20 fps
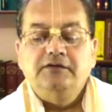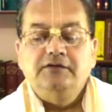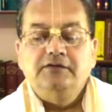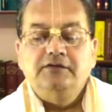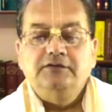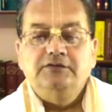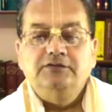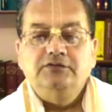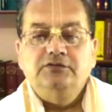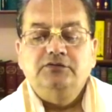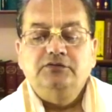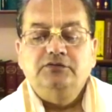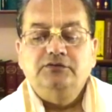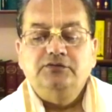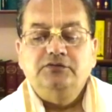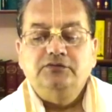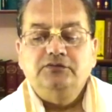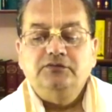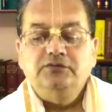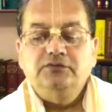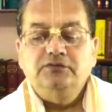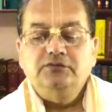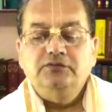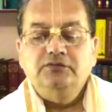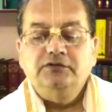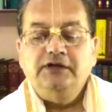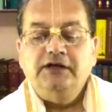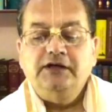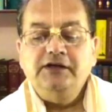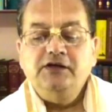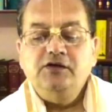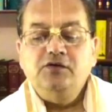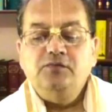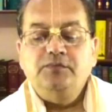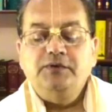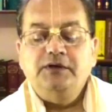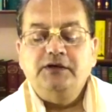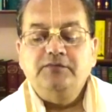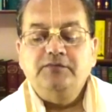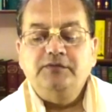So, Nani
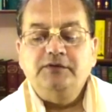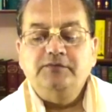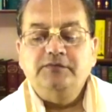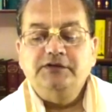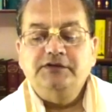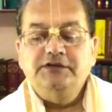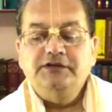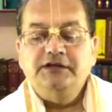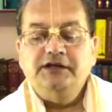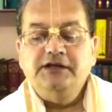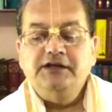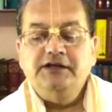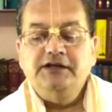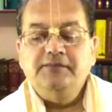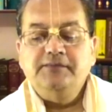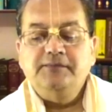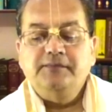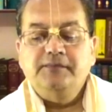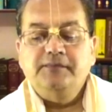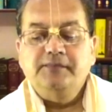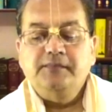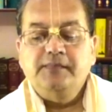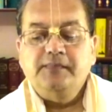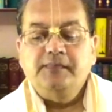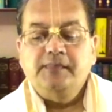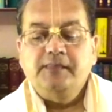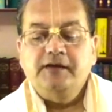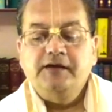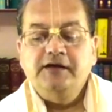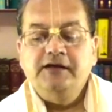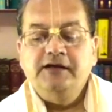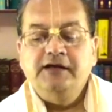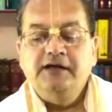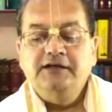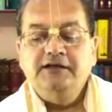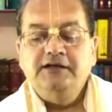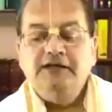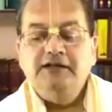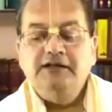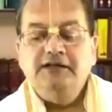Gopal Brahmachari in
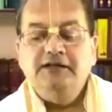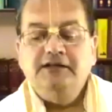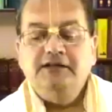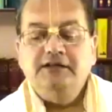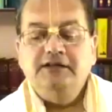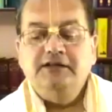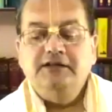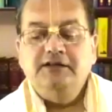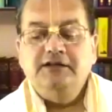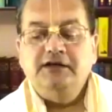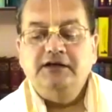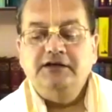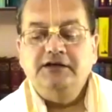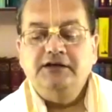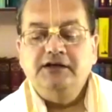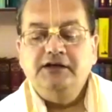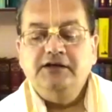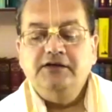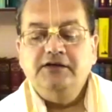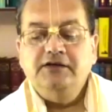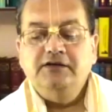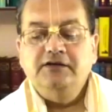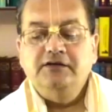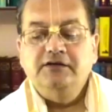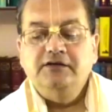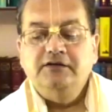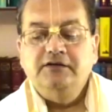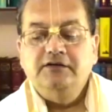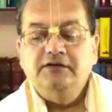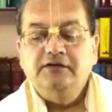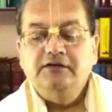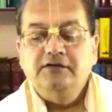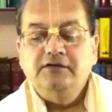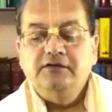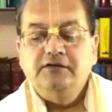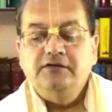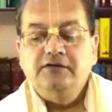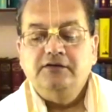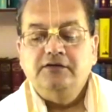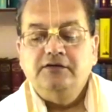1930
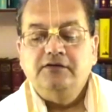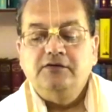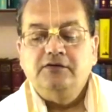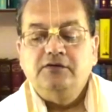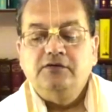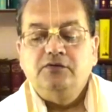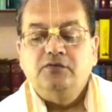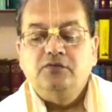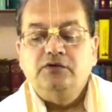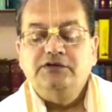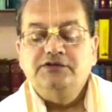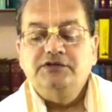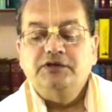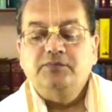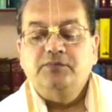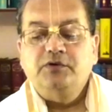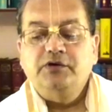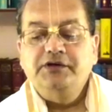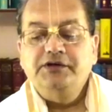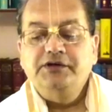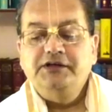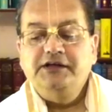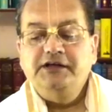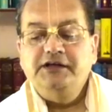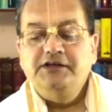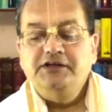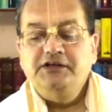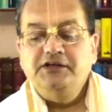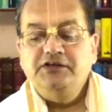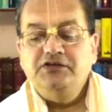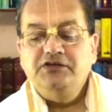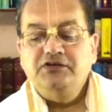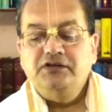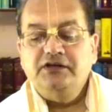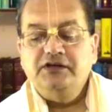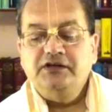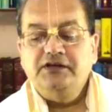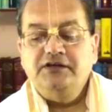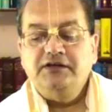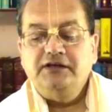was appointed a teacher
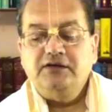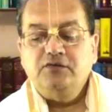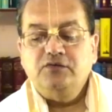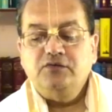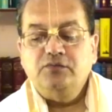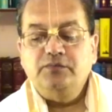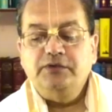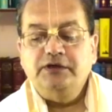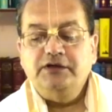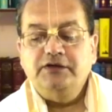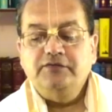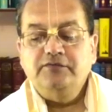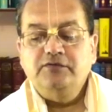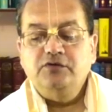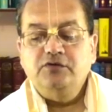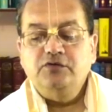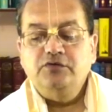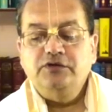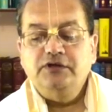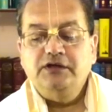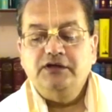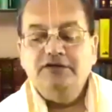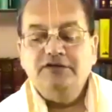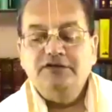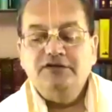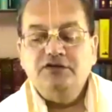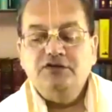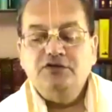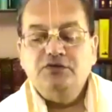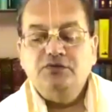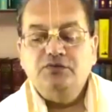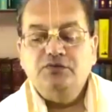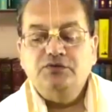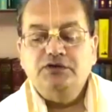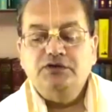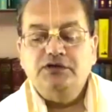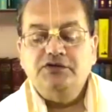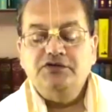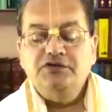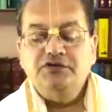in Thakur Bhakti Vinod Institute
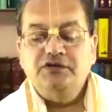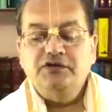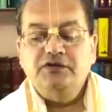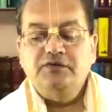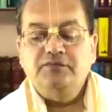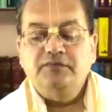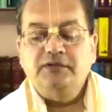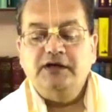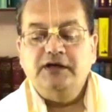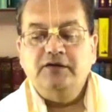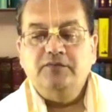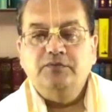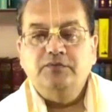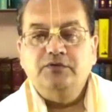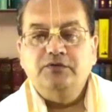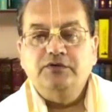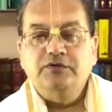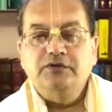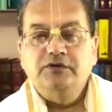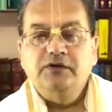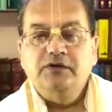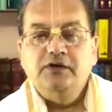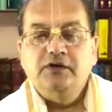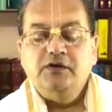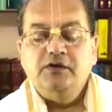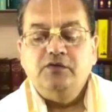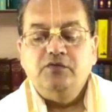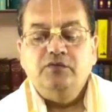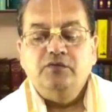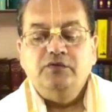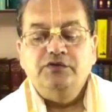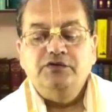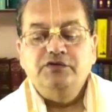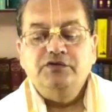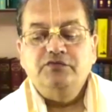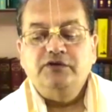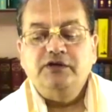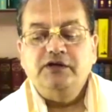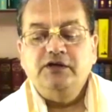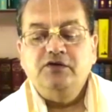in Shridham Mayapur, which is
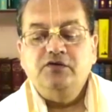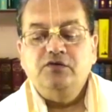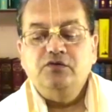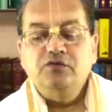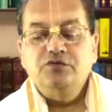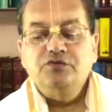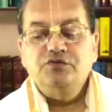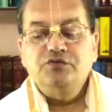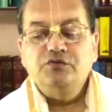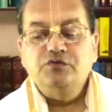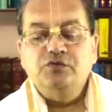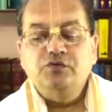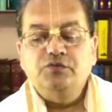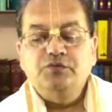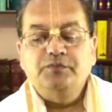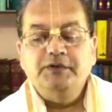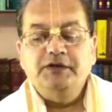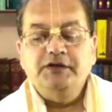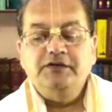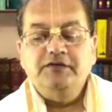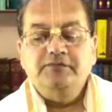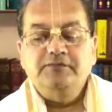very close to Yogpeet.